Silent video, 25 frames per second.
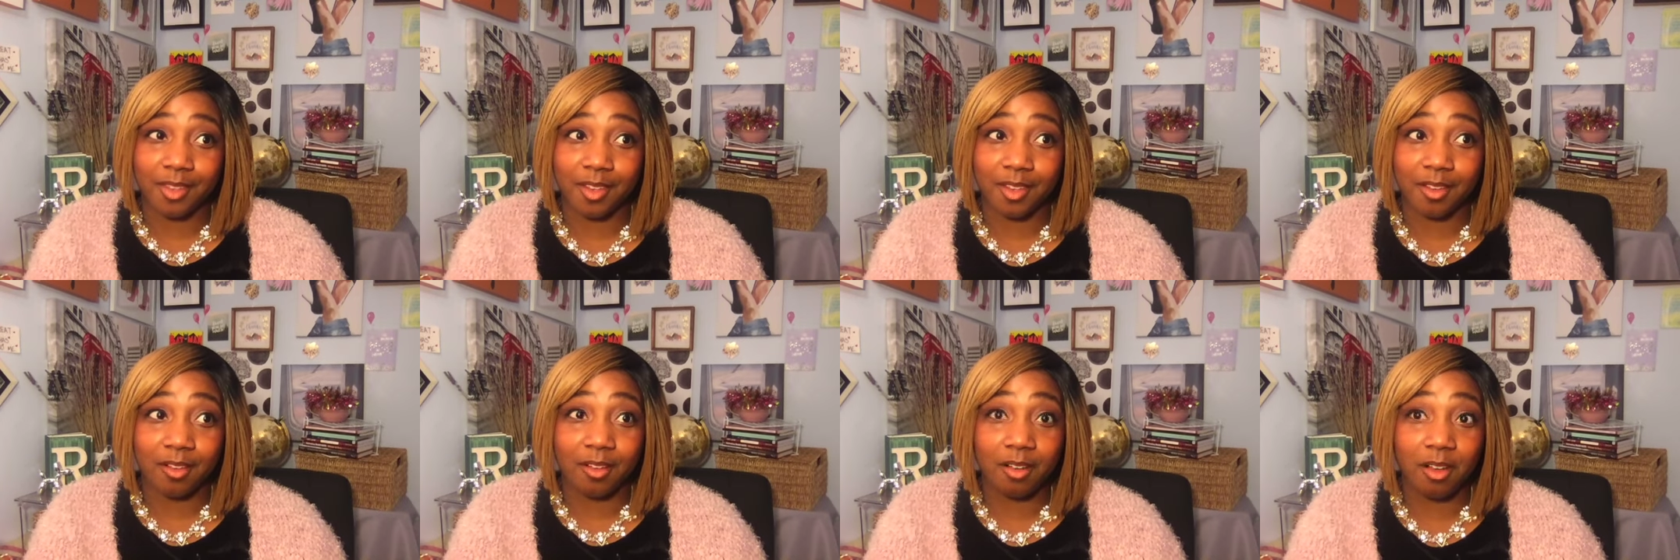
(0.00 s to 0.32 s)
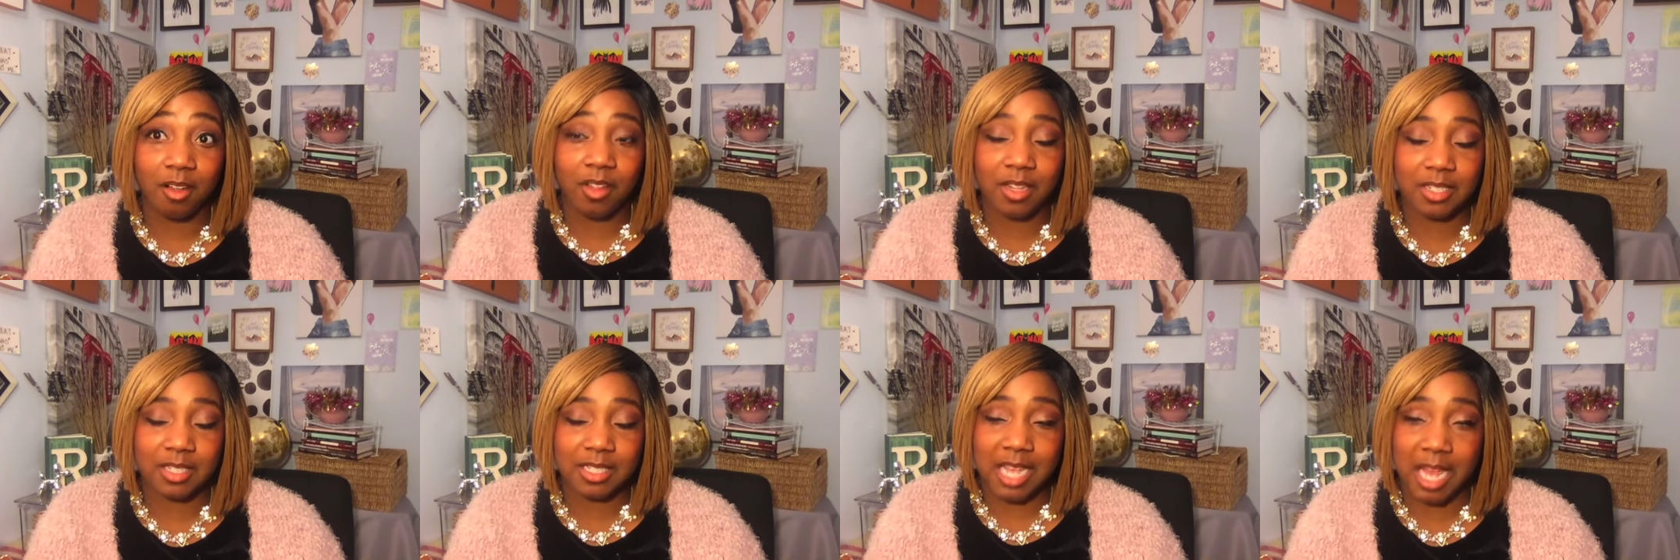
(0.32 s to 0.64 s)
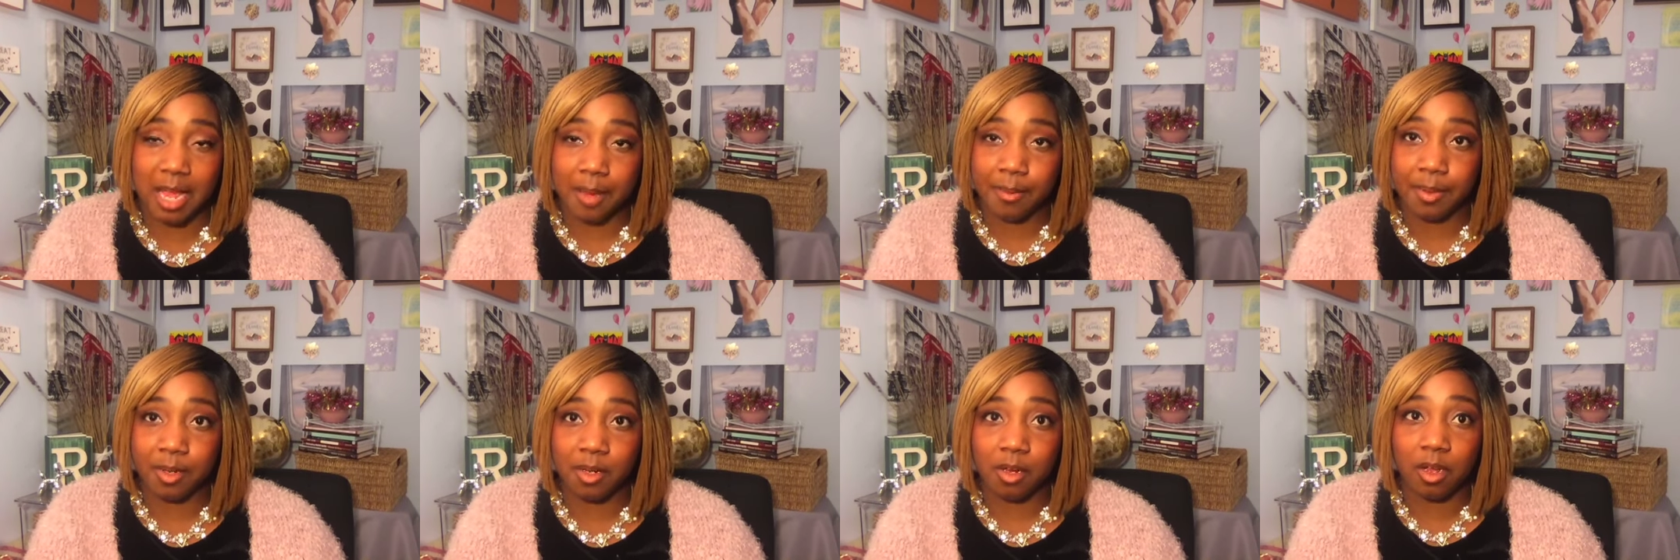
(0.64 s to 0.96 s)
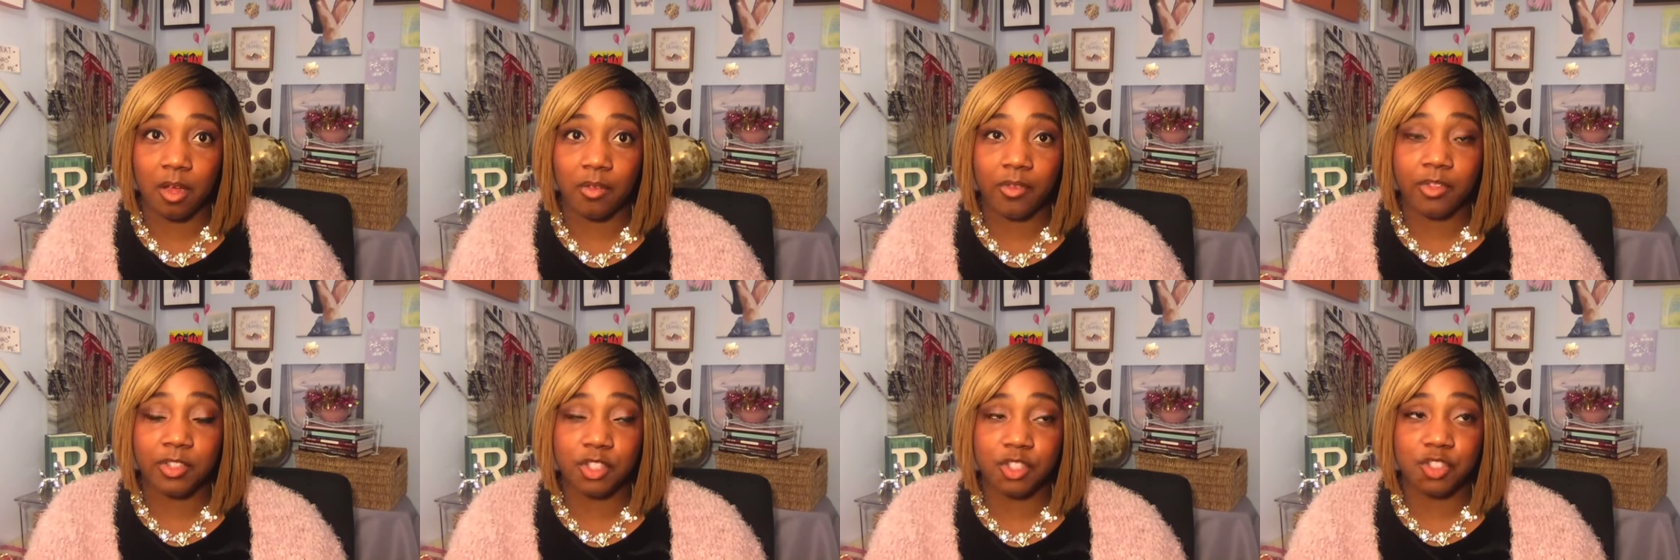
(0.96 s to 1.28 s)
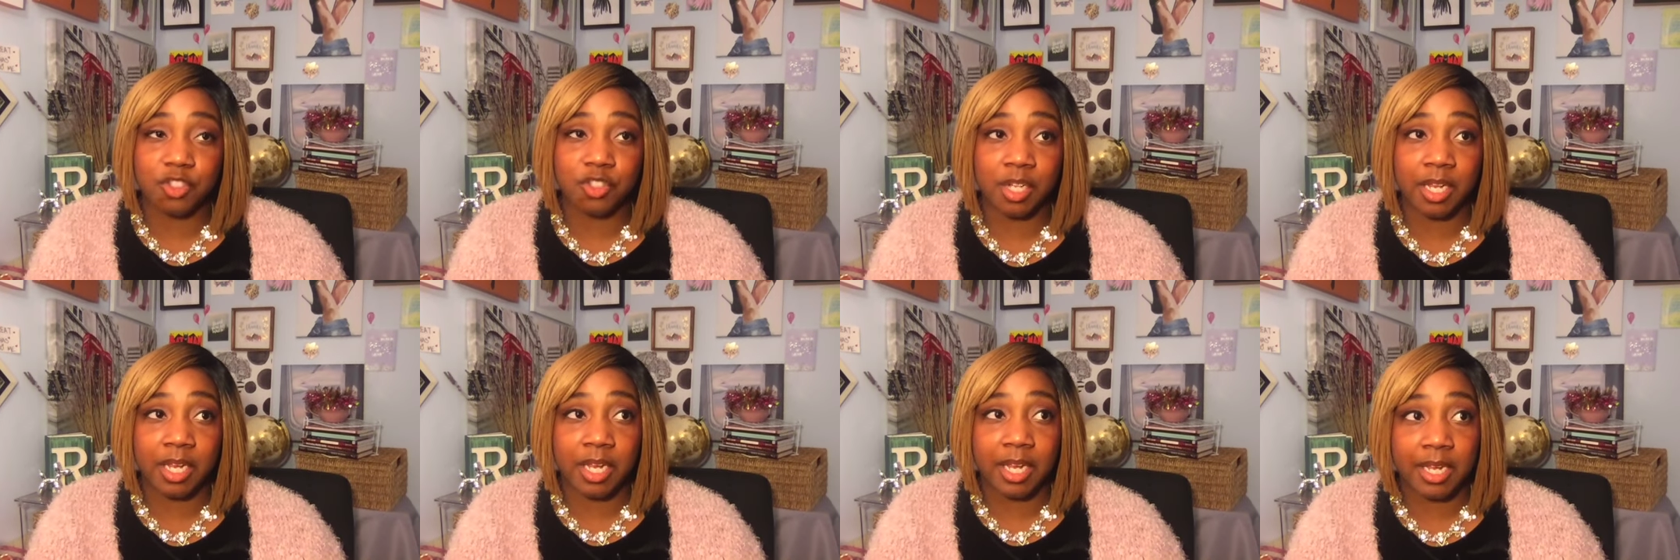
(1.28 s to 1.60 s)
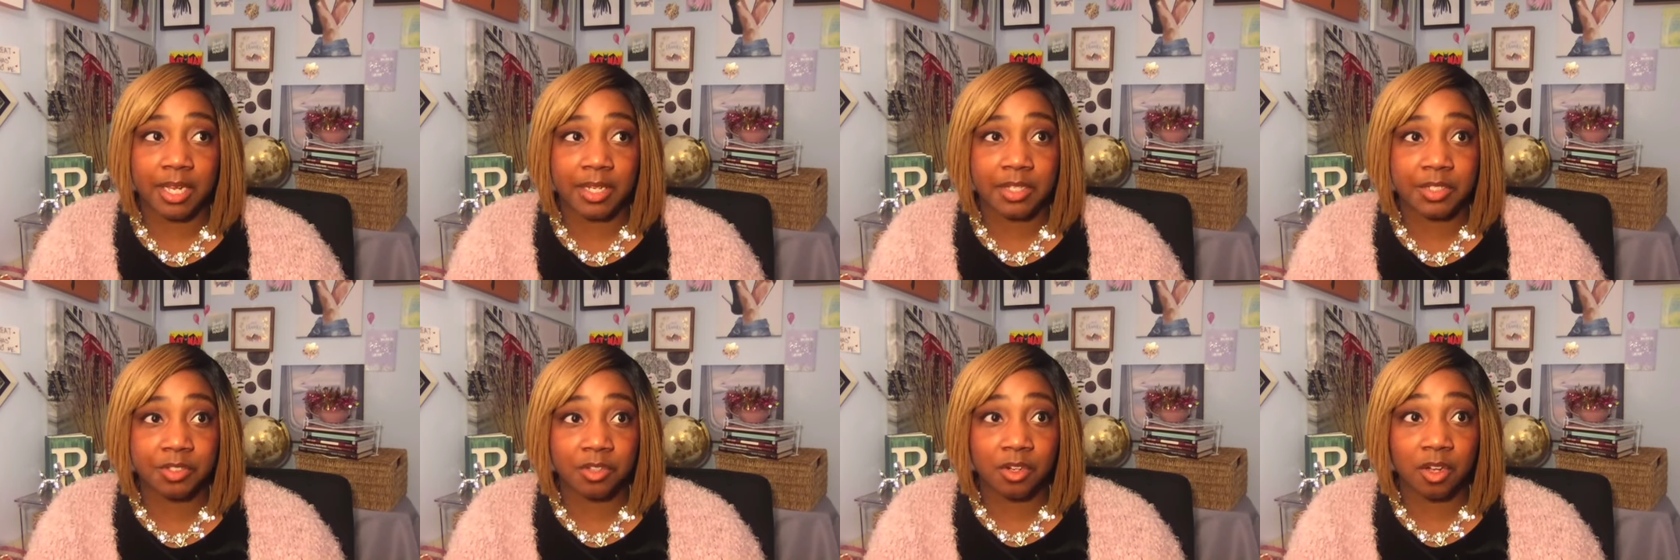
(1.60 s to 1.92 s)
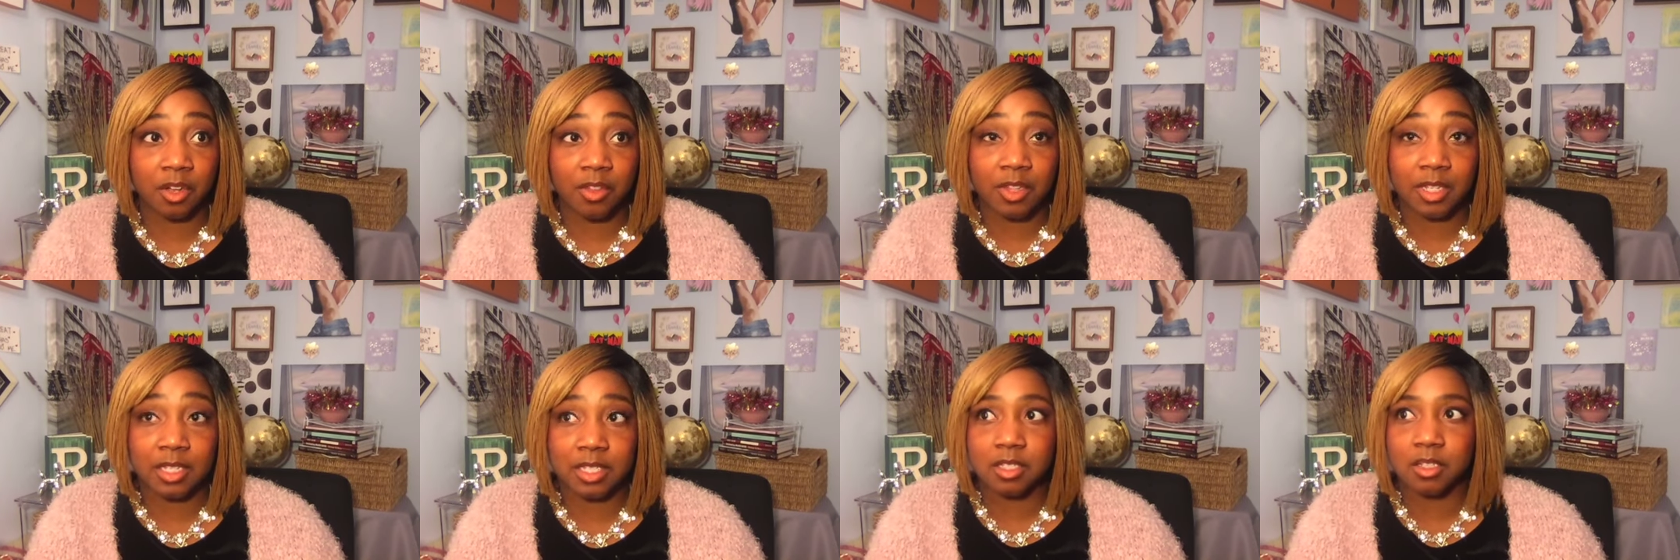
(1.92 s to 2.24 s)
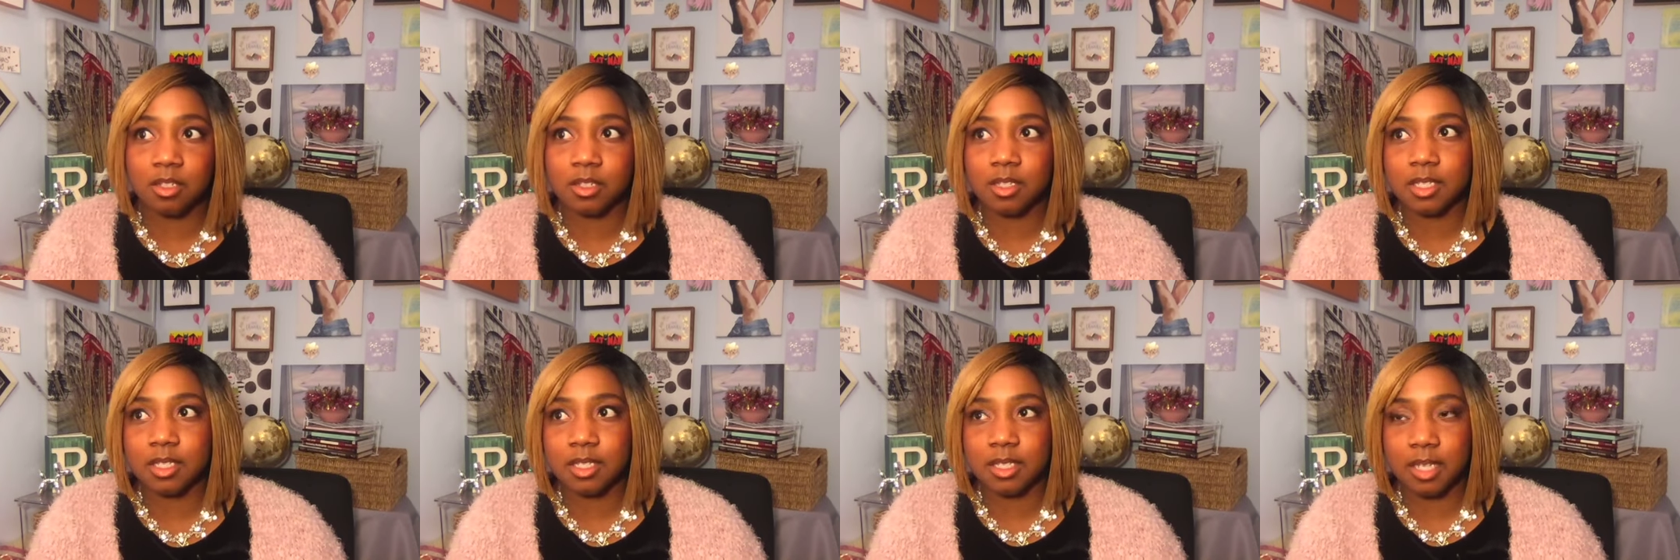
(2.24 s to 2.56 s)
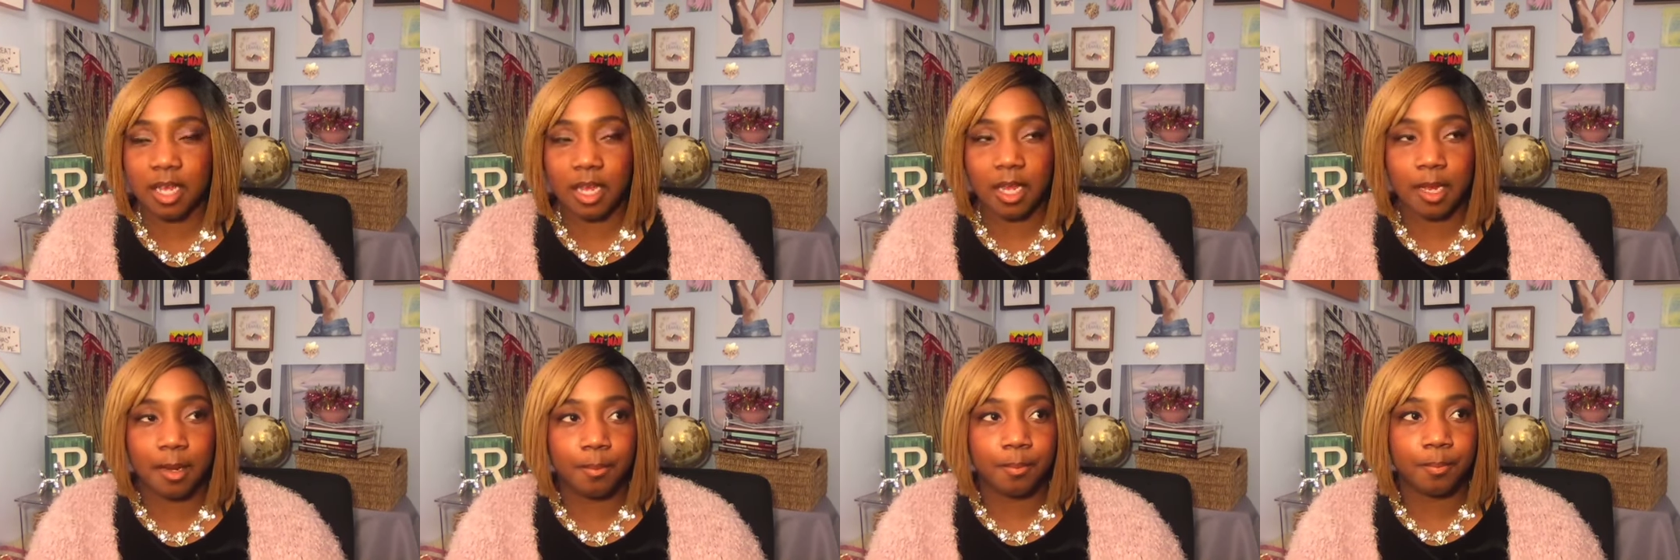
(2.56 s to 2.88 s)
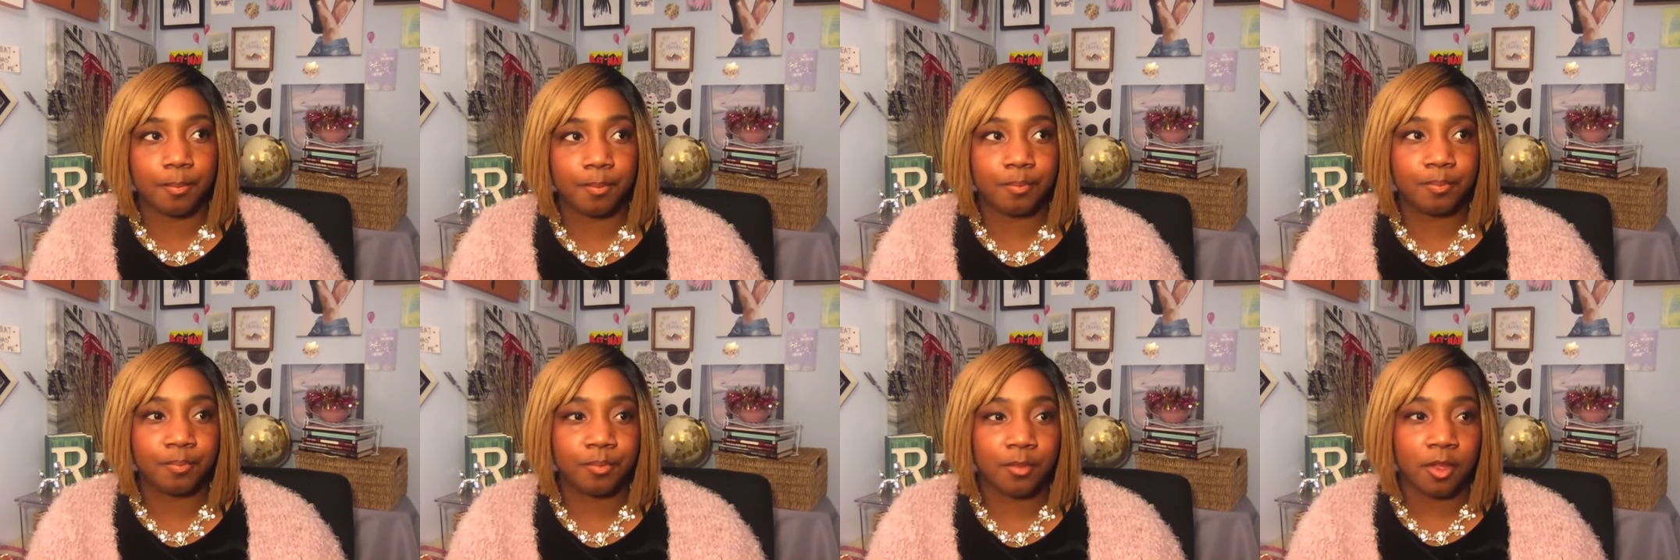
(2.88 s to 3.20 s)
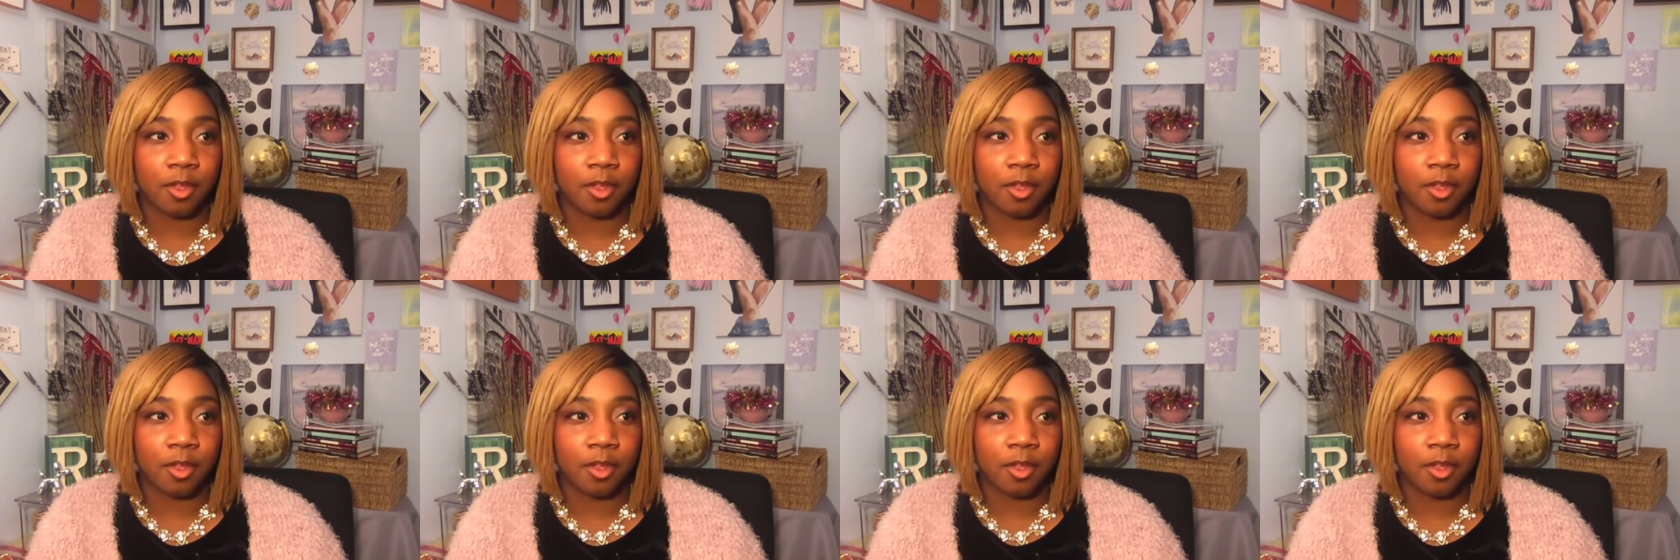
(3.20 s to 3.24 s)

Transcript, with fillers: all that's happened all that's changed all that's still the same